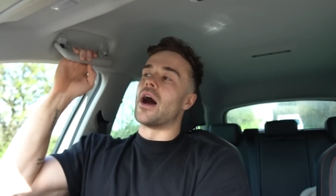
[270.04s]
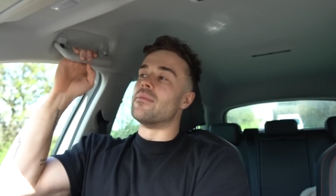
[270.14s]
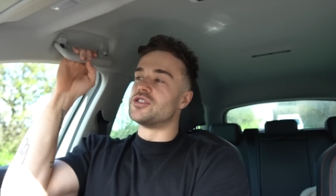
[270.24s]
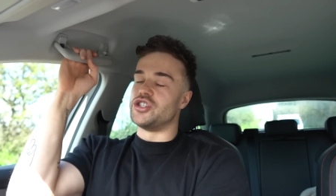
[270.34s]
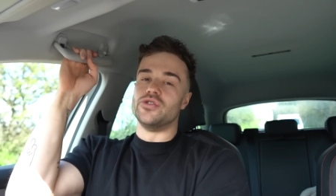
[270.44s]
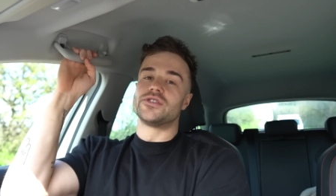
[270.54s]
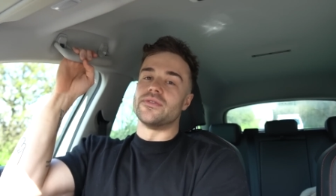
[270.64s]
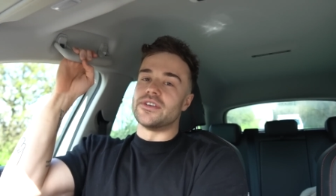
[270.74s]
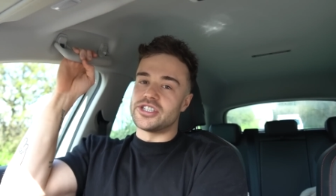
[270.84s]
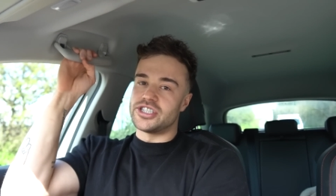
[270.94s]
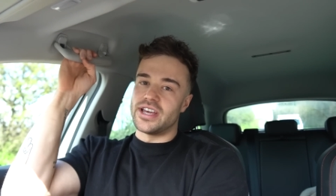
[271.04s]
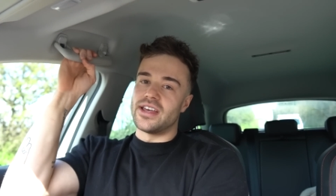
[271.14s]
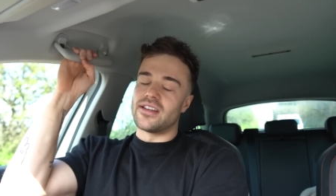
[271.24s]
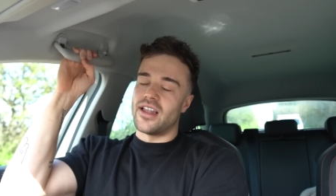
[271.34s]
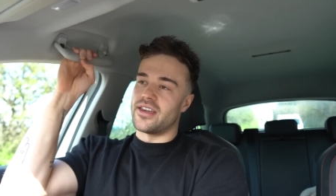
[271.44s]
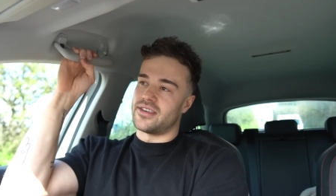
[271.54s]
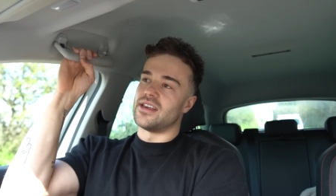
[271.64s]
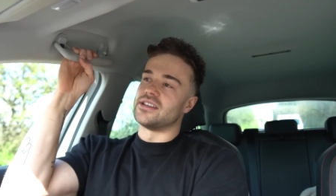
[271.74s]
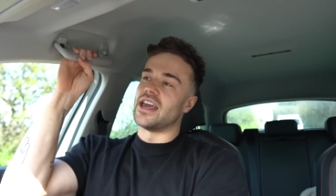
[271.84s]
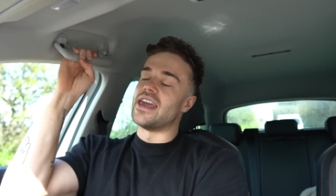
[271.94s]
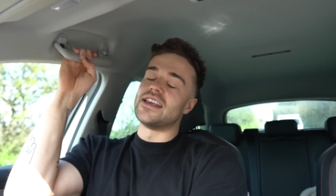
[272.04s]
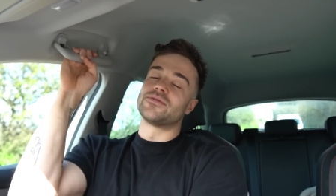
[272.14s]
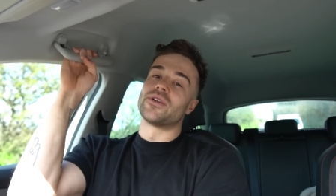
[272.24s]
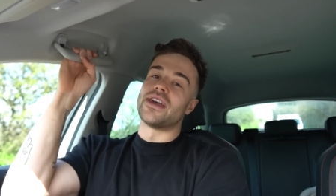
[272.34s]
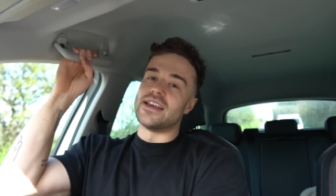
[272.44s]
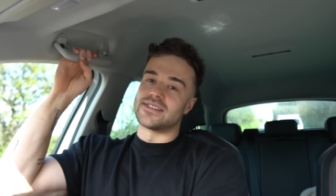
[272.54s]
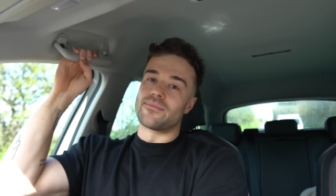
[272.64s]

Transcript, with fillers: I'm just used to this shit. Like it, it is what it is.